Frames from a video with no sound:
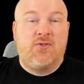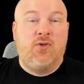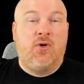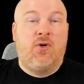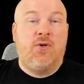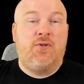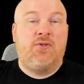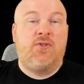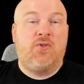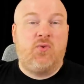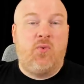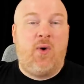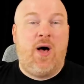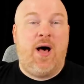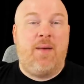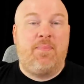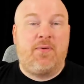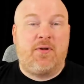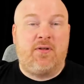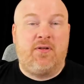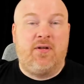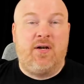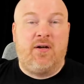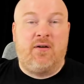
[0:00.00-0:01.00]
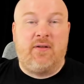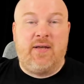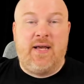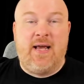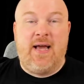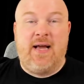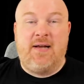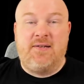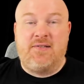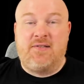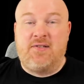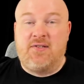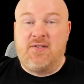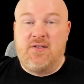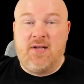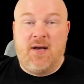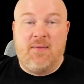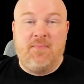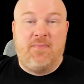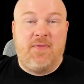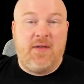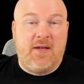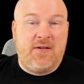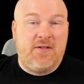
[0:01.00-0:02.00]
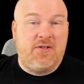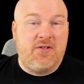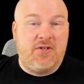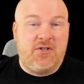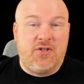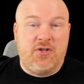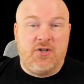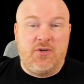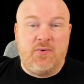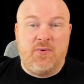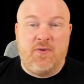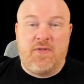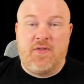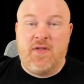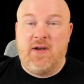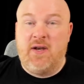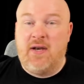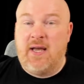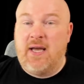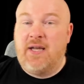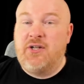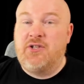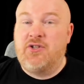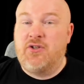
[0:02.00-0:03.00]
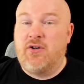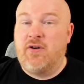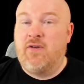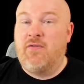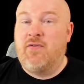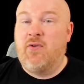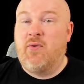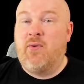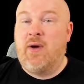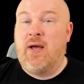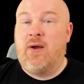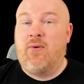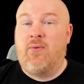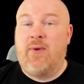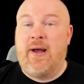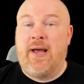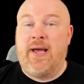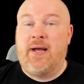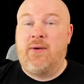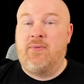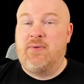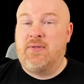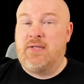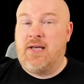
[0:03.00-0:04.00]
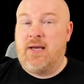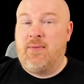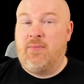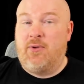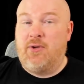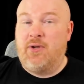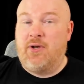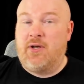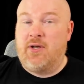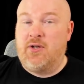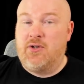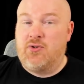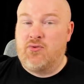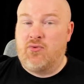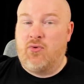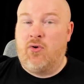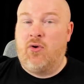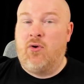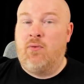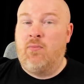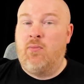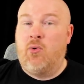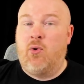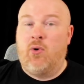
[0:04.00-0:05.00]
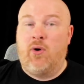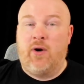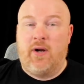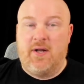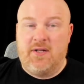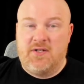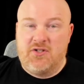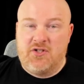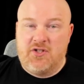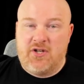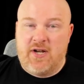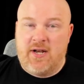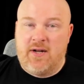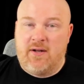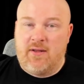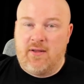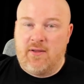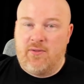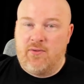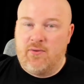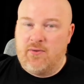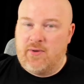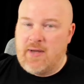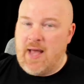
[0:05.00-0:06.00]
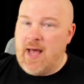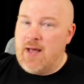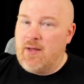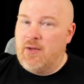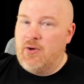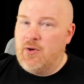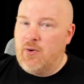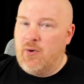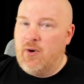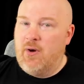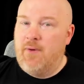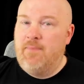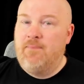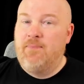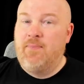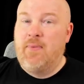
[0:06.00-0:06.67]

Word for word: The soul swap clearly has something to do with the nature of the way Rand was able to control Moridin's channeling through Callandor,